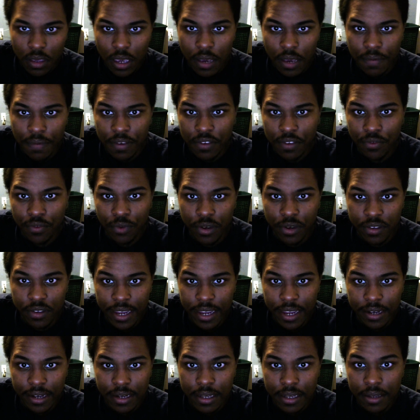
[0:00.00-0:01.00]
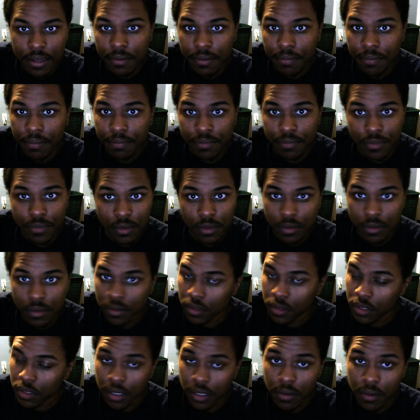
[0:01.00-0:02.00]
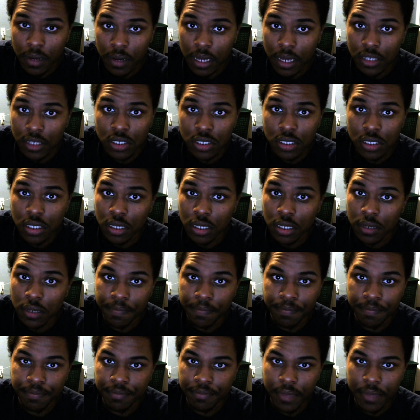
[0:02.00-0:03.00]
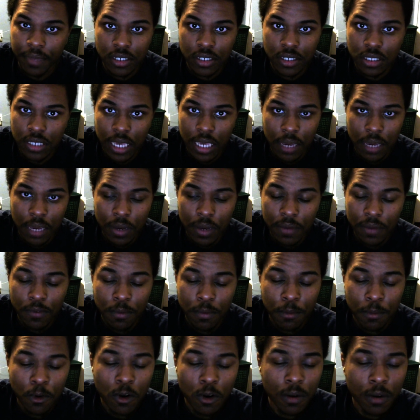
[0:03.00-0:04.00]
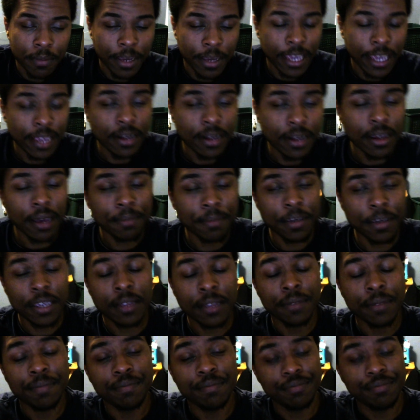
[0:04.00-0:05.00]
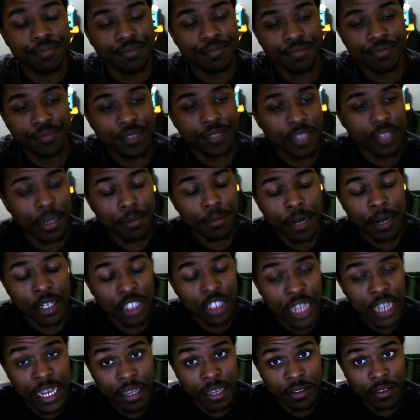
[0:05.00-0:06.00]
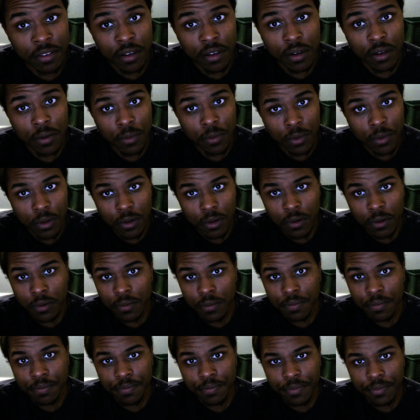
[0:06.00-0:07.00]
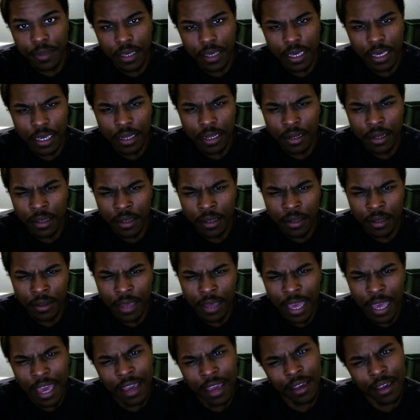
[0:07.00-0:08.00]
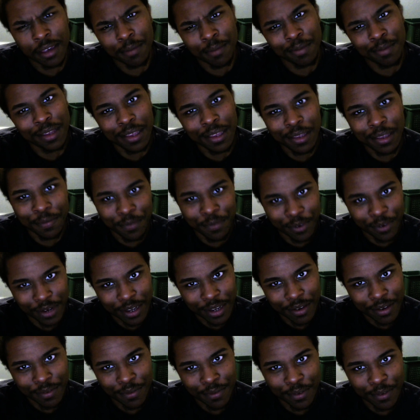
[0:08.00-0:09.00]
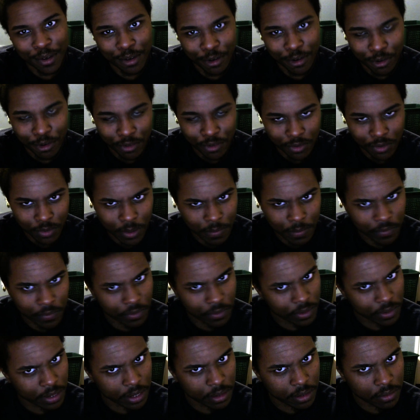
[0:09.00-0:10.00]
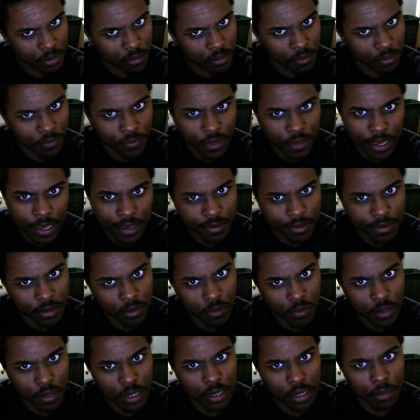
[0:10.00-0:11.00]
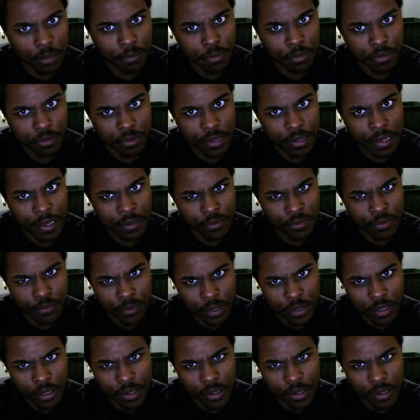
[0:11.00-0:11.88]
voice acting, you know, I just can't wait for more, man. I mean, Samurai Jack is on a roll, and I completely forgive Adult Swim for that little fiasco that they pulled last week.